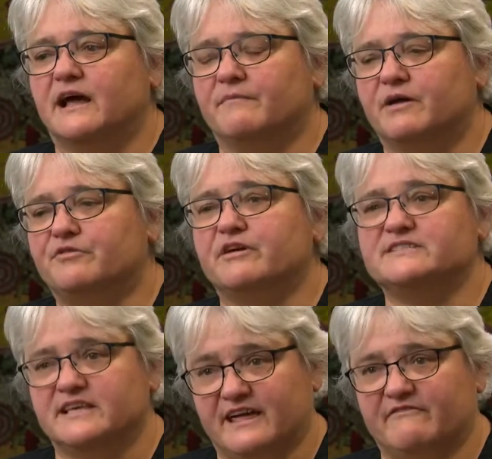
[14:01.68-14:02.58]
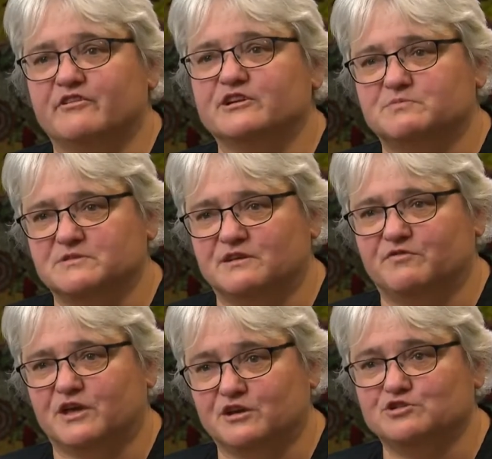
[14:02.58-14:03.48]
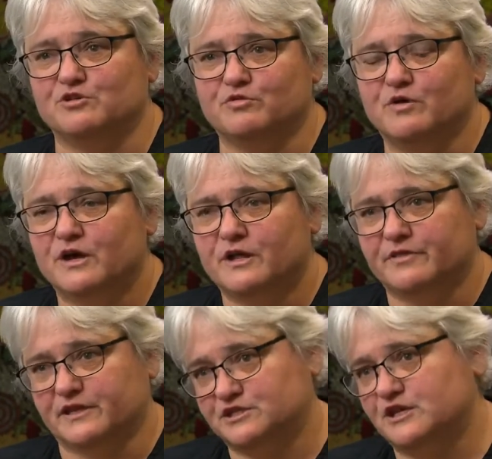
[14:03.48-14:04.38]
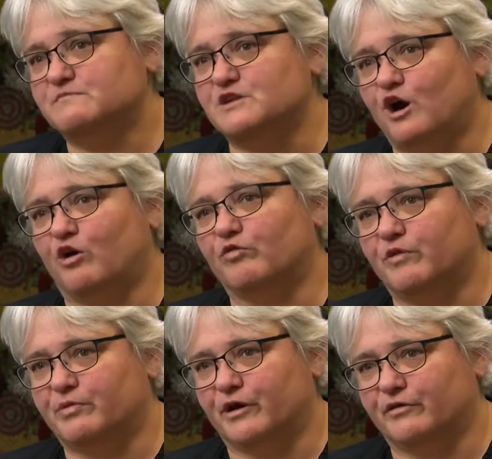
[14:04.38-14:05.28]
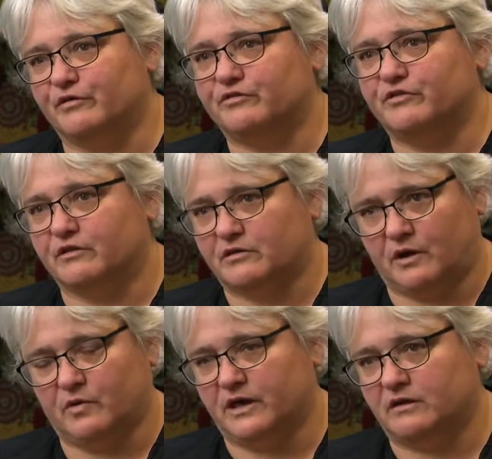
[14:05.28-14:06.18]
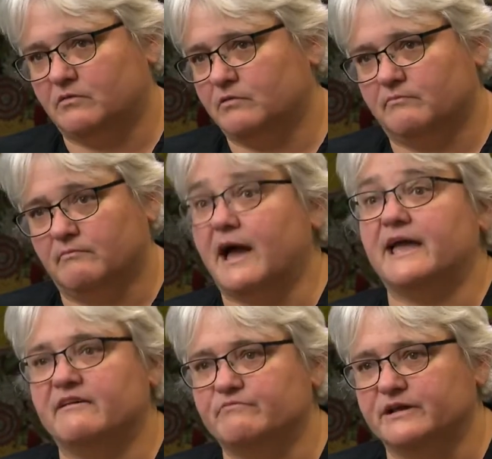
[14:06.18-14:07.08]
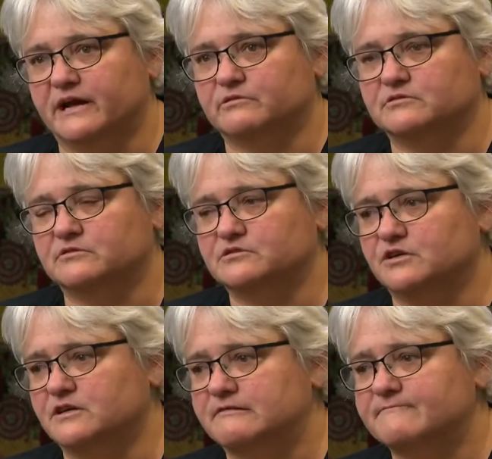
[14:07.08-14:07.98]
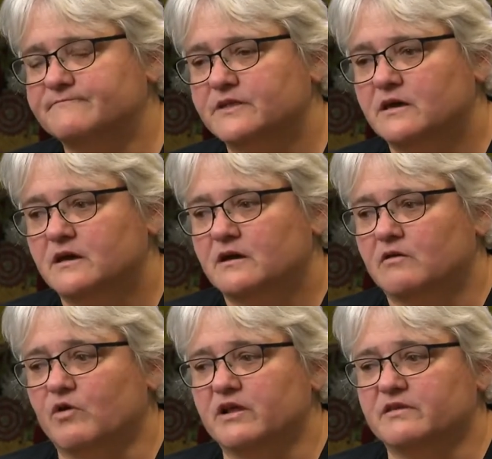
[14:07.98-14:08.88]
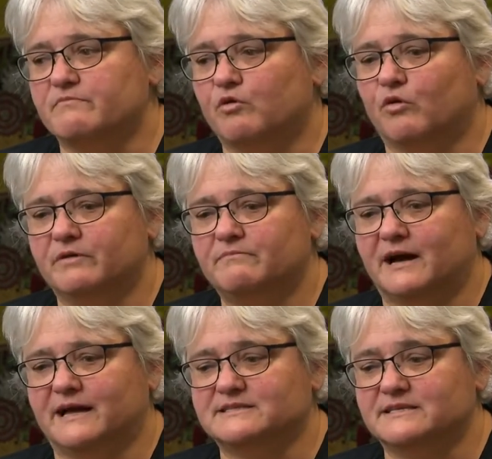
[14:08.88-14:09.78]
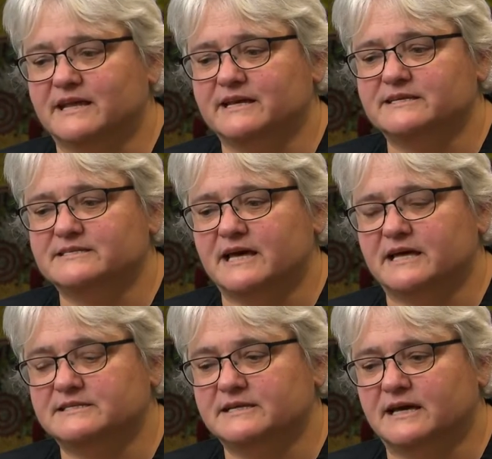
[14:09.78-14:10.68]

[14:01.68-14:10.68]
addressing that very specific issue that seemed to halt the progress that COAG may have been able to achieve. One of the important parts of that is that